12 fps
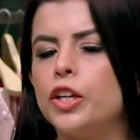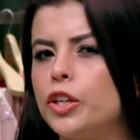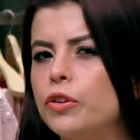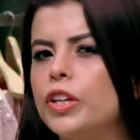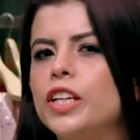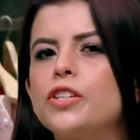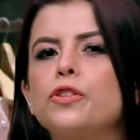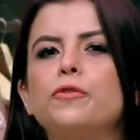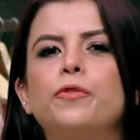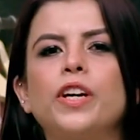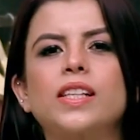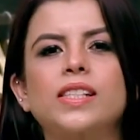You need to
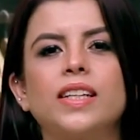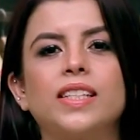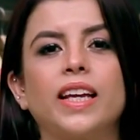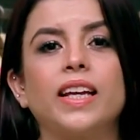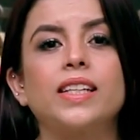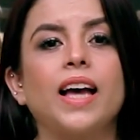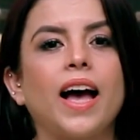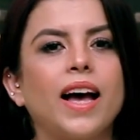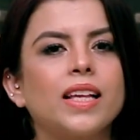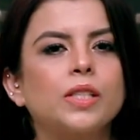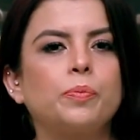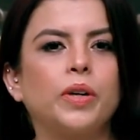fix a date
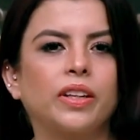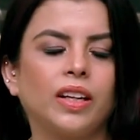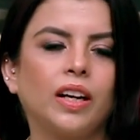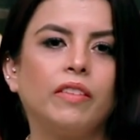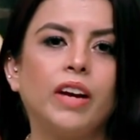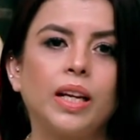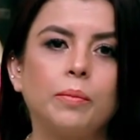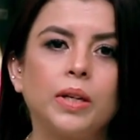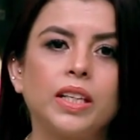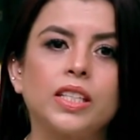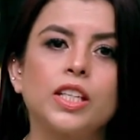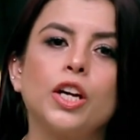as per the
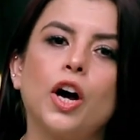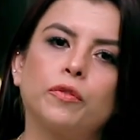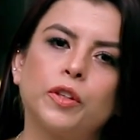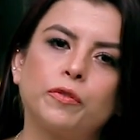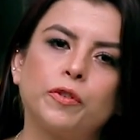availability of the